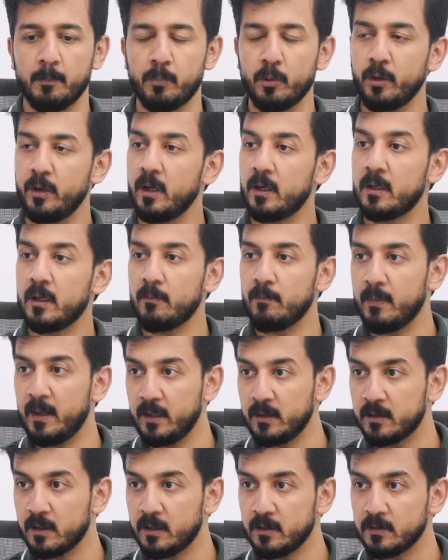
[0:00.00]
predictive
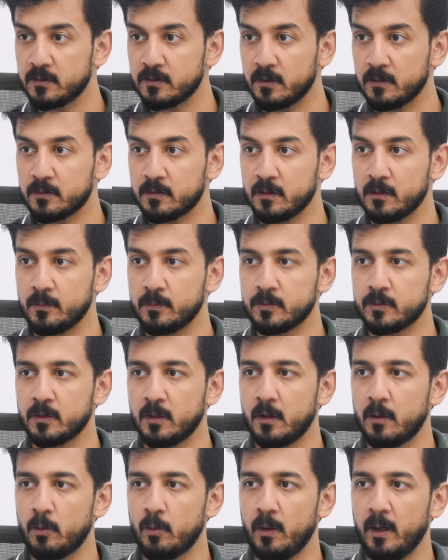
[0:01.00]
maintenance systems,
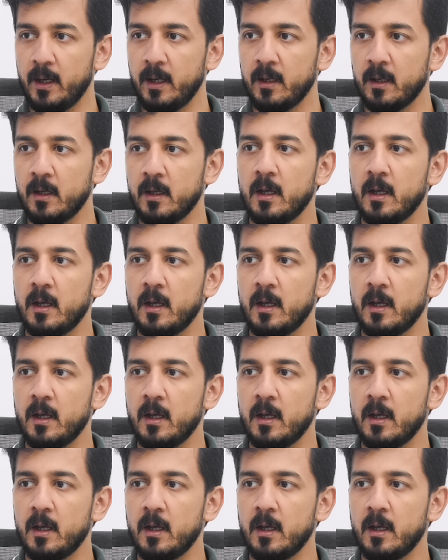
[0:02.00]
right?